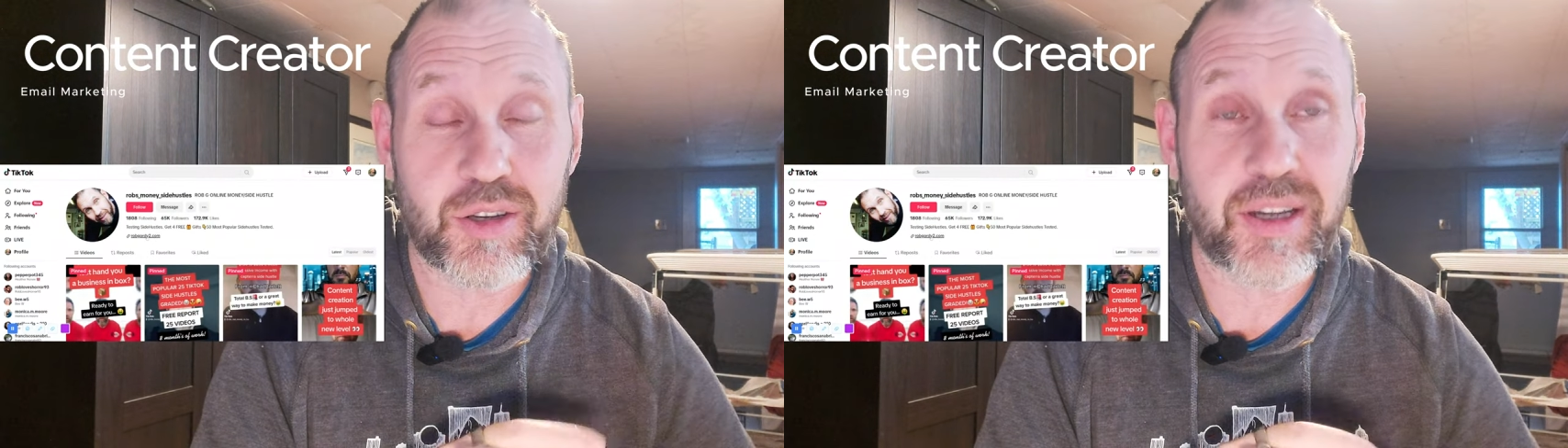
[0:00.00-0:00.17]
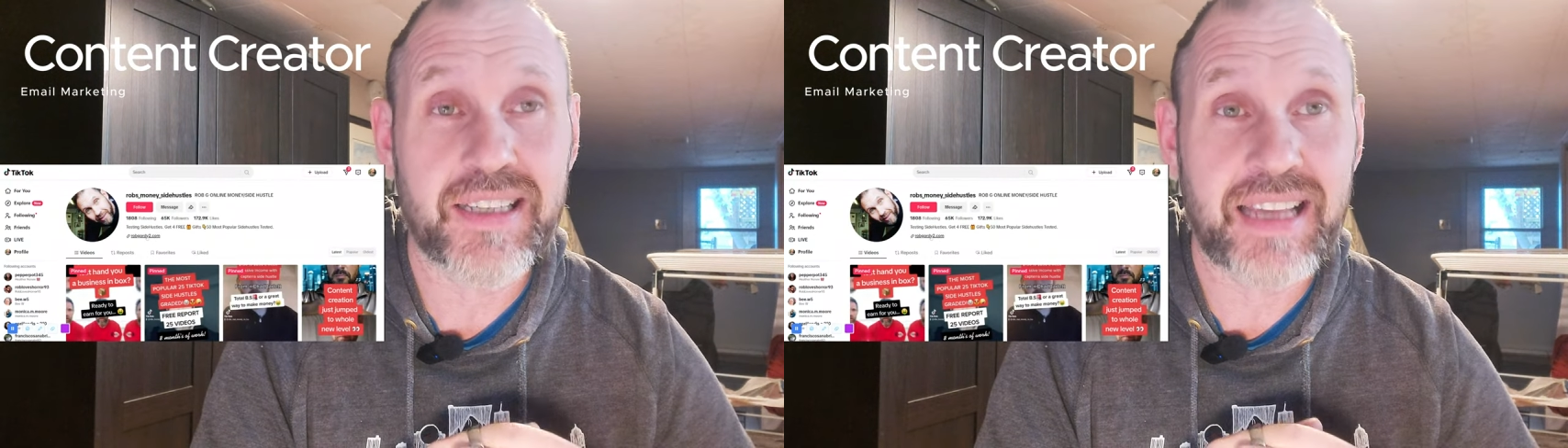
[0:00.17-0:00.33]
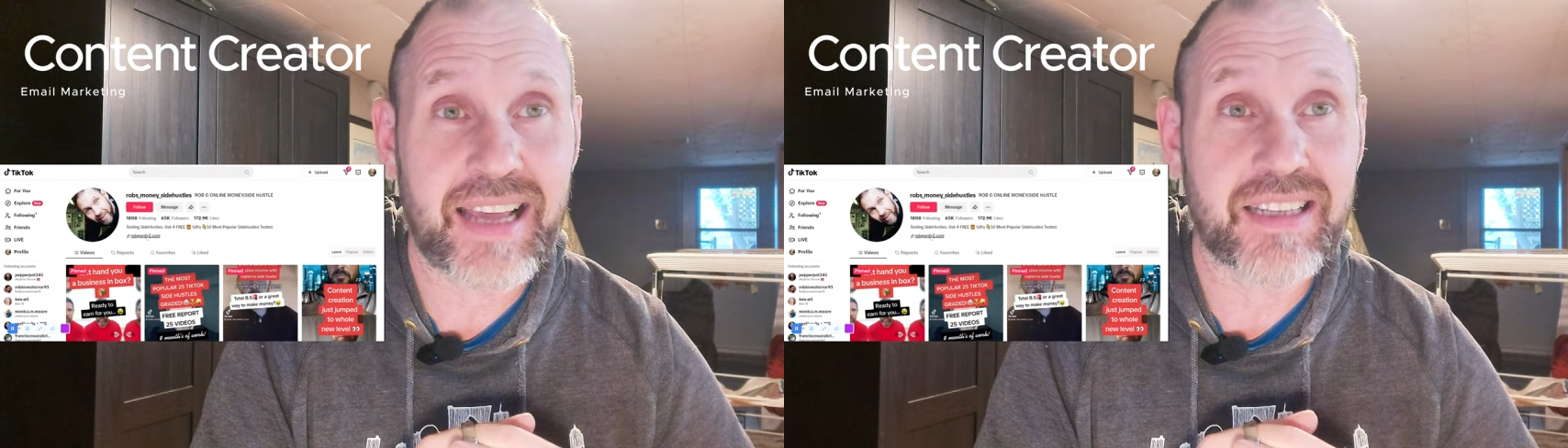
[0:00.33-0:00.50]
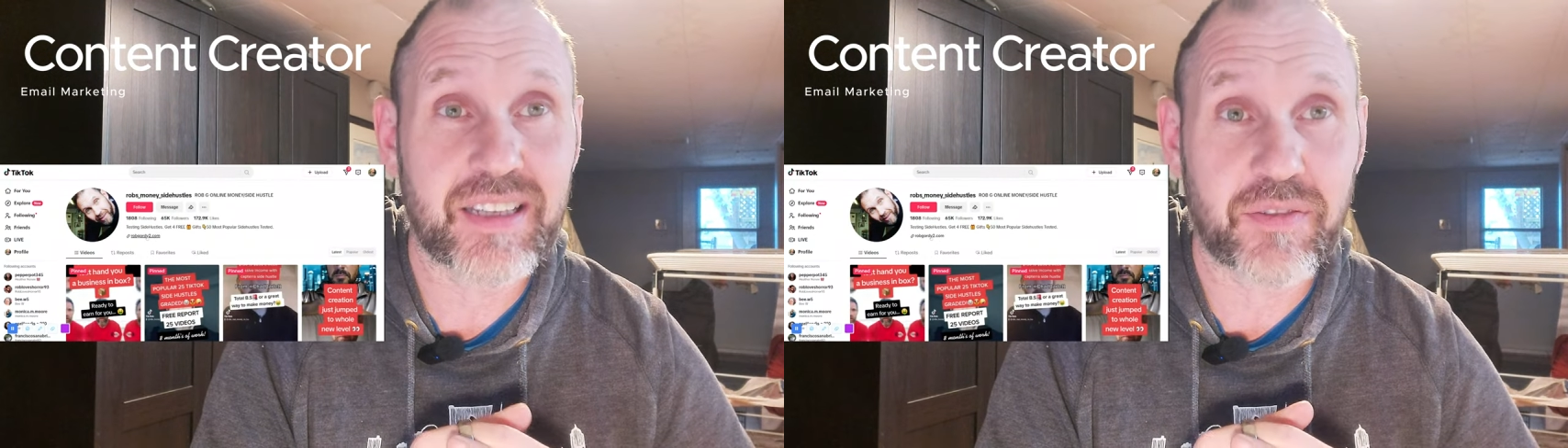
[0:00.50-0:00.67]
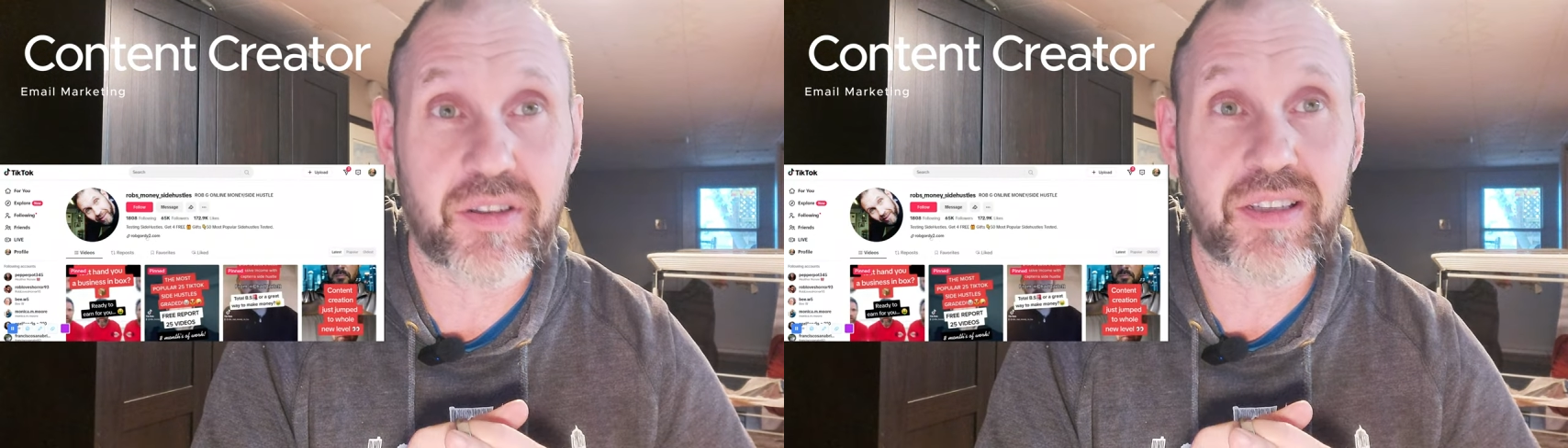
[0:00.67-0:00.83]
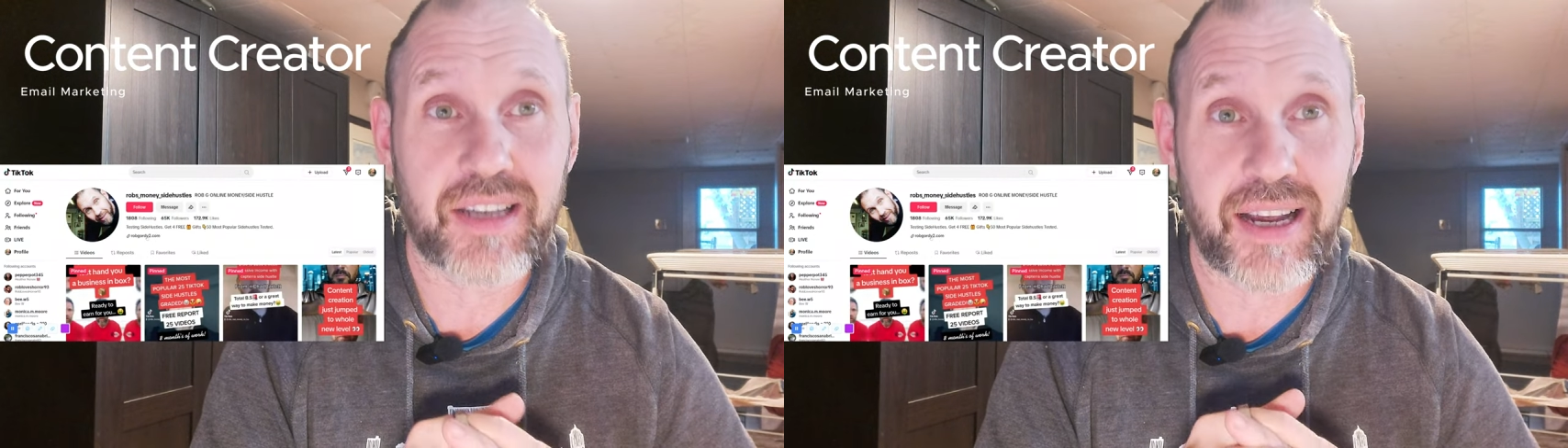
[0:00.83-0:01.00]
So I test
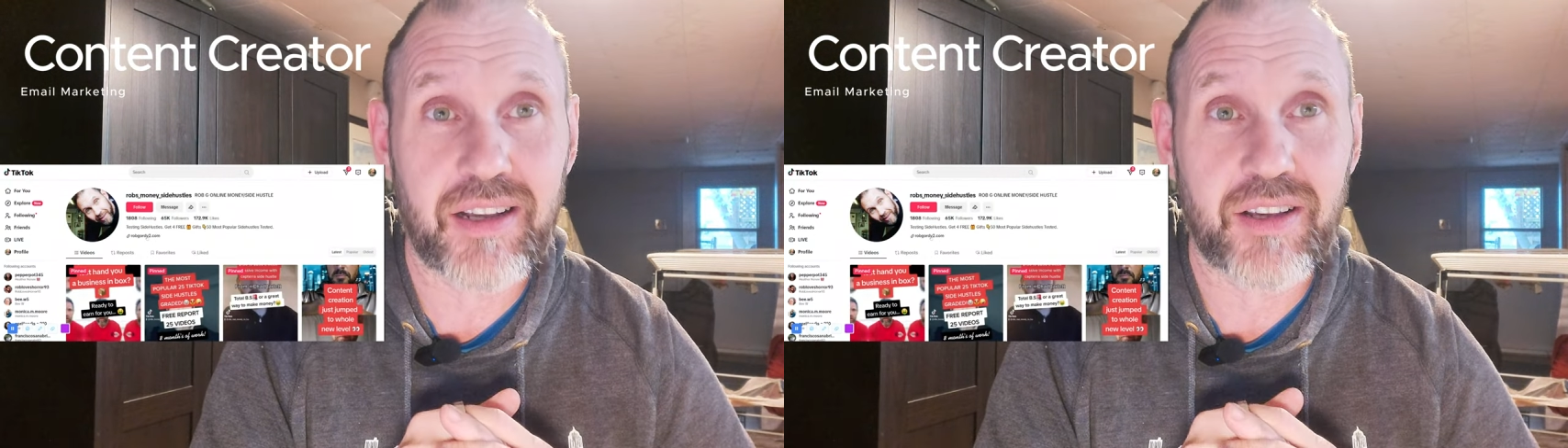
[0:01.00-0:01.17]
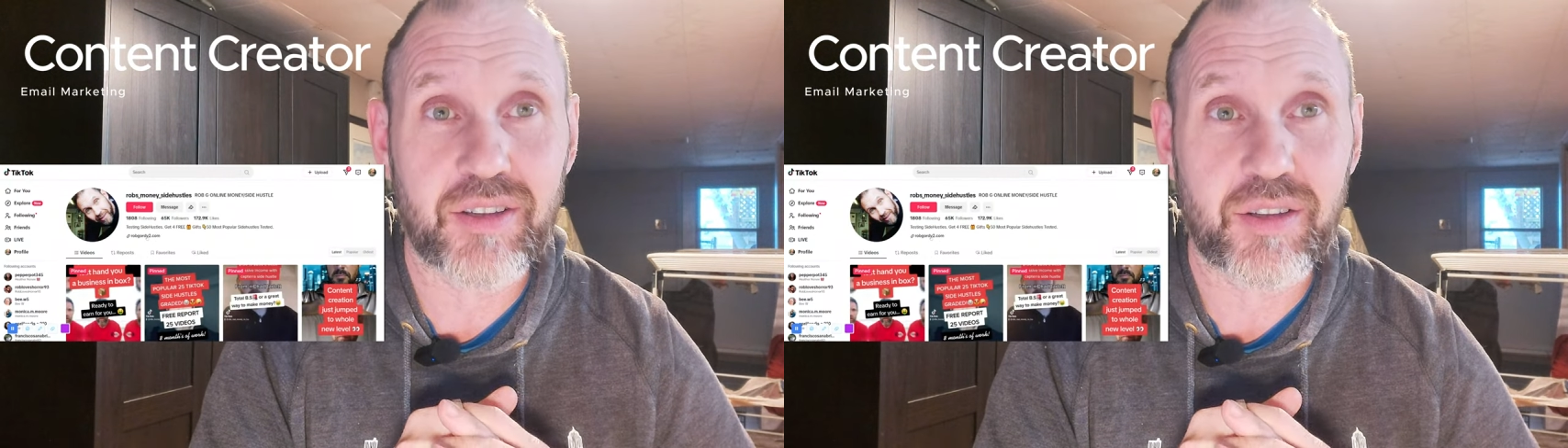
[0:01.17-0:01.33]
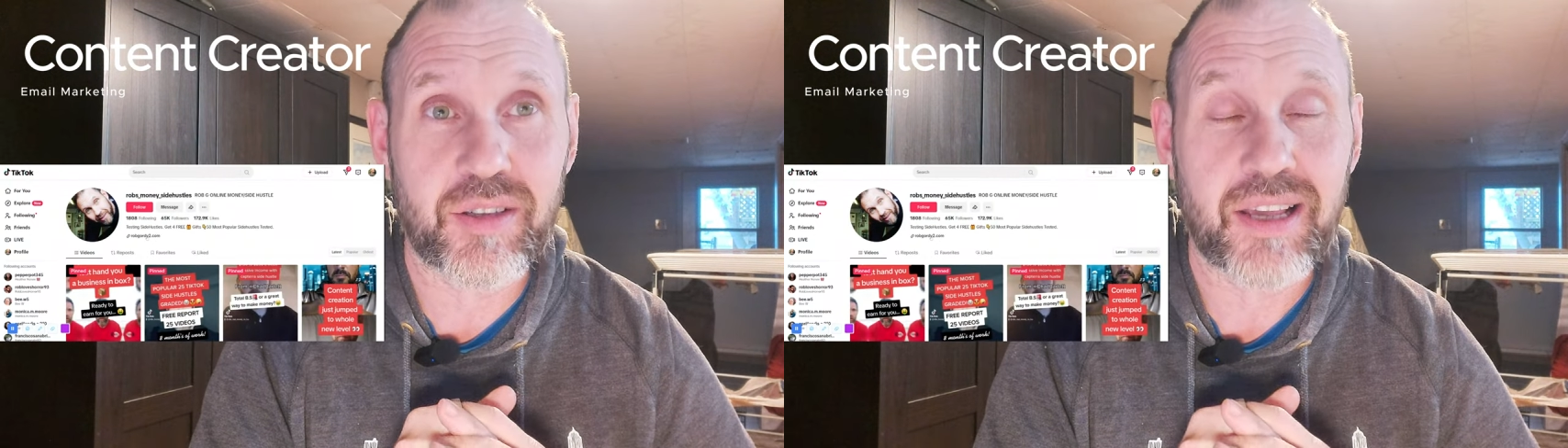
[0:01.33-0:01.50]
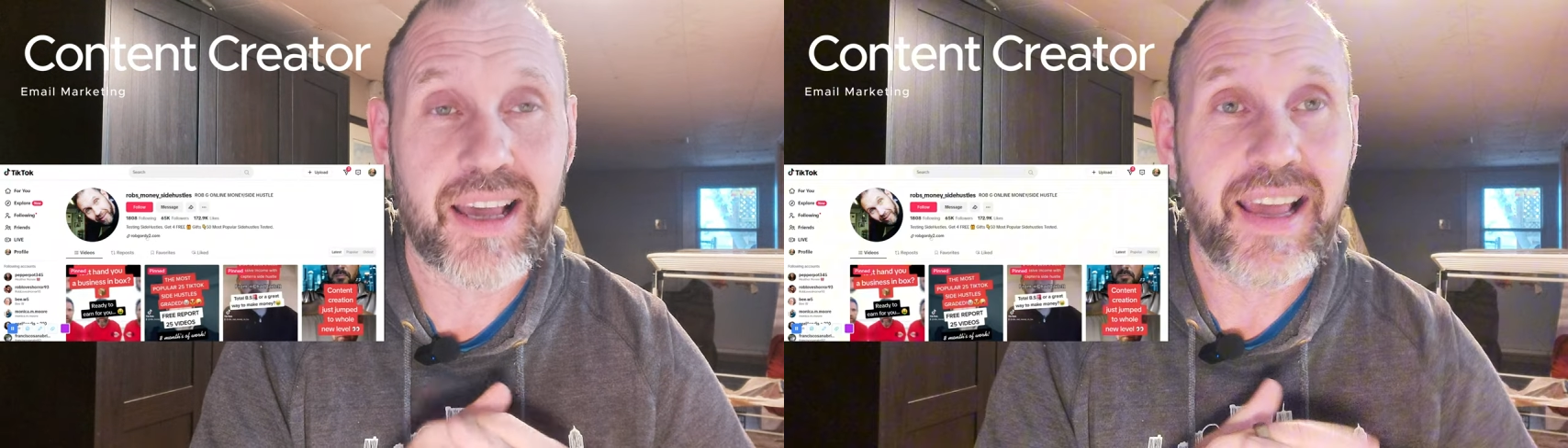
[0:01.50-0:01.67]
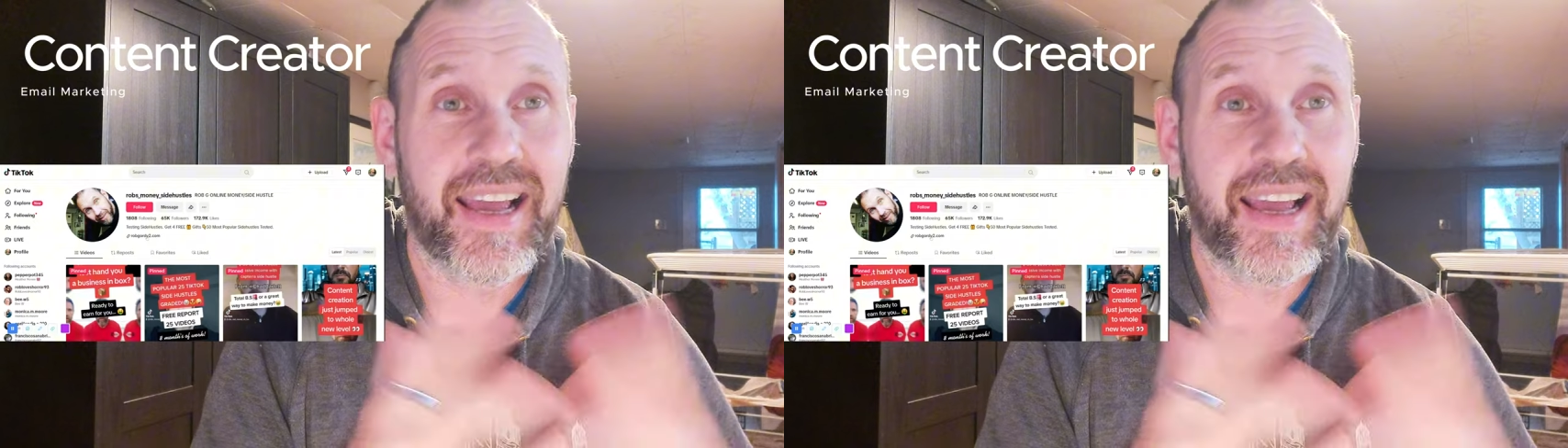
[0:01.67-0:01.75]
different side hustles